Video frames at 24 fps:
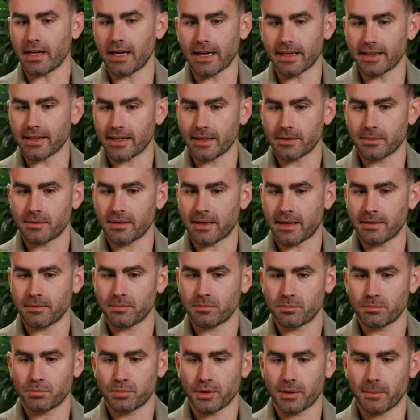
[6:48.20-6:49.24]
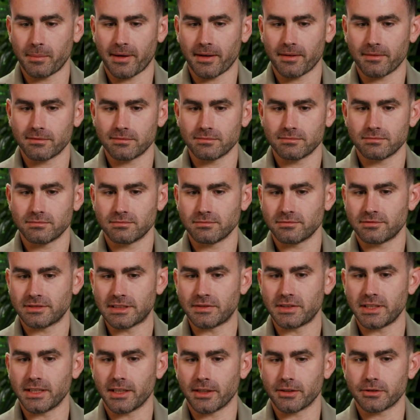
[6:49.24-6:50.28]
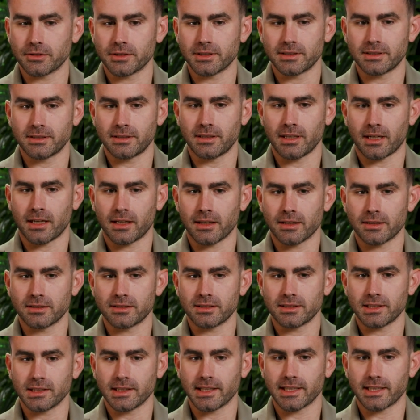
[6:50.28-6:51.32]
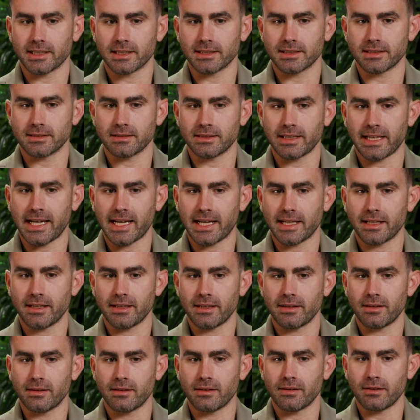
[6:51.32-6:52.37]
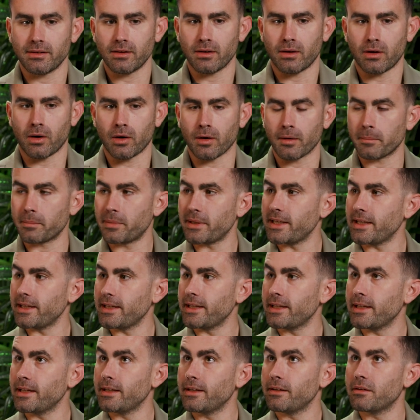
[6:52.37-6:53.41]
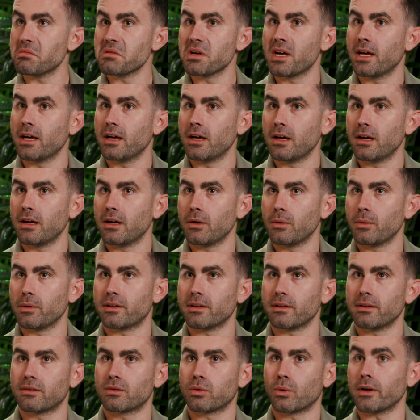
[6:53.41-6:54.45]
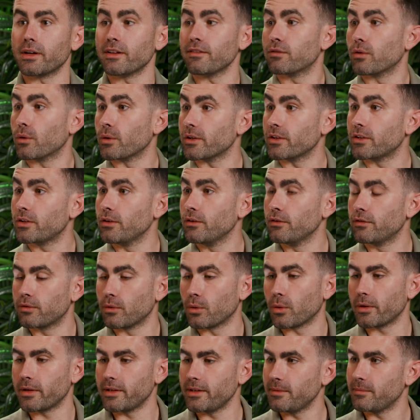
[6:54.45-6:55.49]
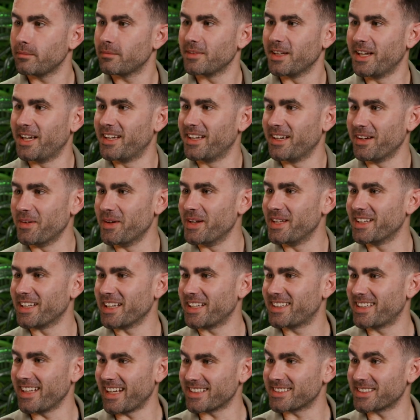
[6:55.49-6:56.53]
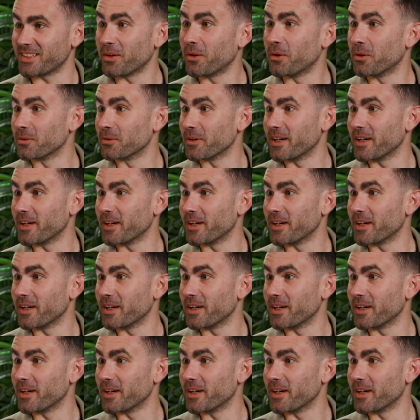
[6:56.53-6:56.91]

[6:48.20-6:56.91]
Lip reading: yeah, I think I'd put about $1,500 into like a Canon RP with a 24 to 240. And that's the whole